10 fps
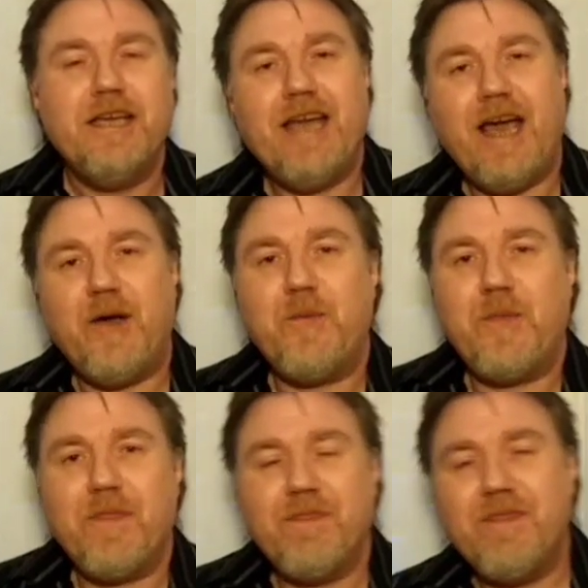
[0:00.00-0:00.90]
Now,
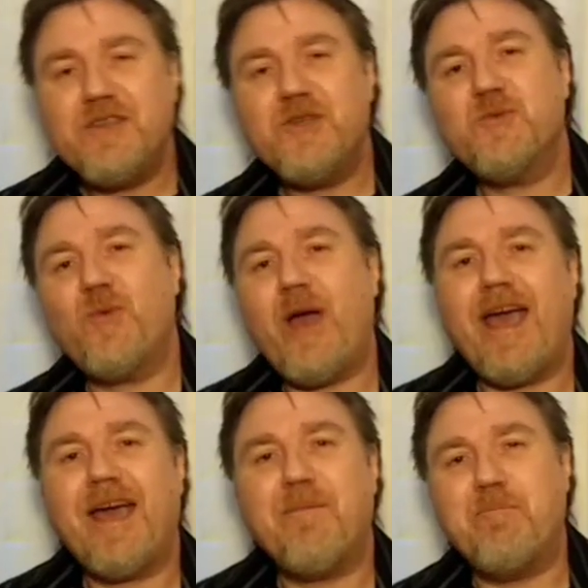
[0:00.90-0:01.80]
this is
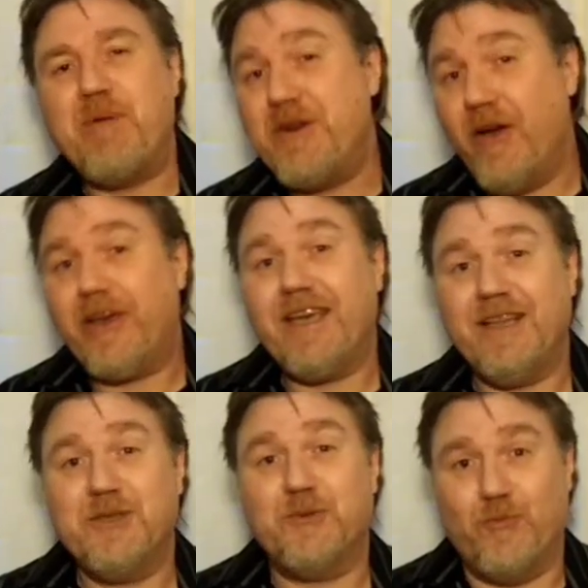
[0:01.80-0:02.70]
where
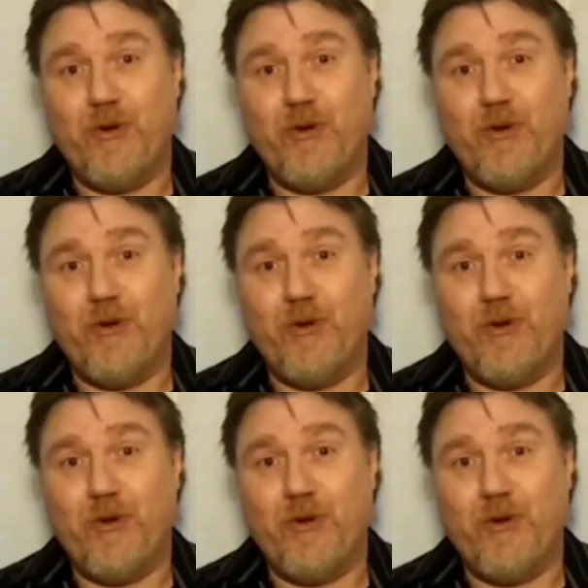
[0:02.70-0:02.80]
binoculars